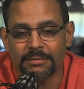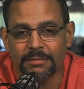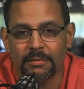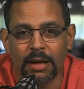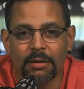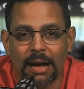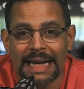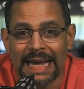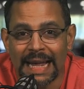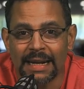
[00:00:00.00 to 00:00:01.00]
Well, I
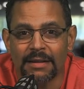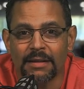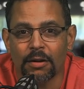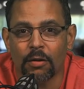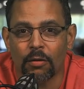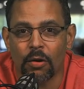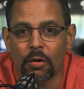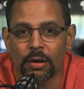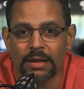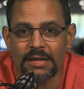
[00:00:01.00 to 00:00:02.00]
get it. Their whole
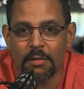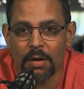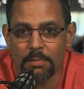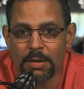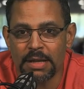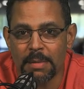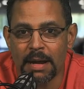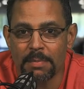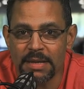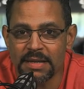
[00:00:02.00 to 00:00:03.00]
goal is they want to put them out
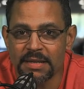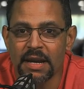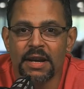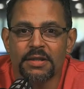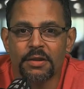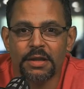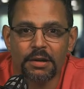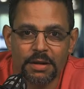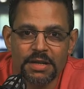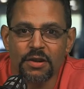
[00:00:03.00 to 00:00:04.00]
of business so that
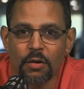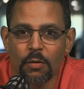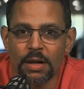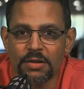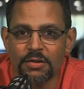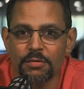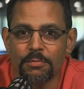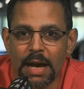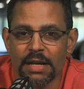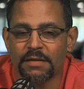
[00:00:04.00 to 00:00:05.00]
there is no one to
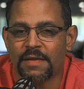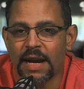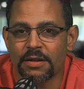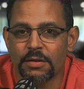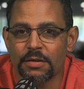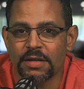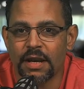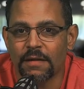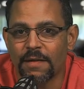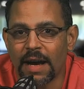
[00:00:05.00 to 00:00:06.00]
manufacture or
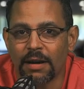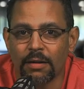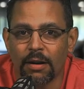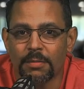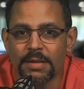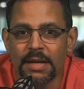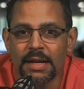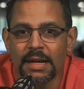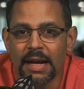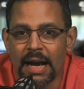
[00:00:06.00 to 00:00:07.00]
sell firearms,
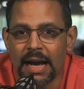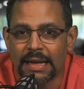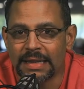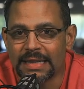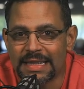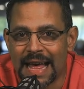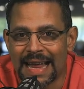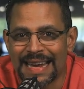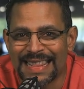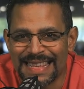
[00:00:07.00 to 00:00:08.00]
at least
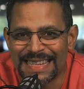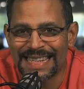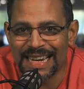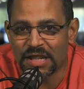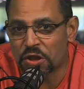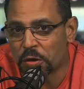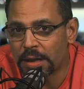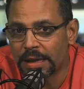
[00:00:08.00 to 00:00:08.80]
not in this country.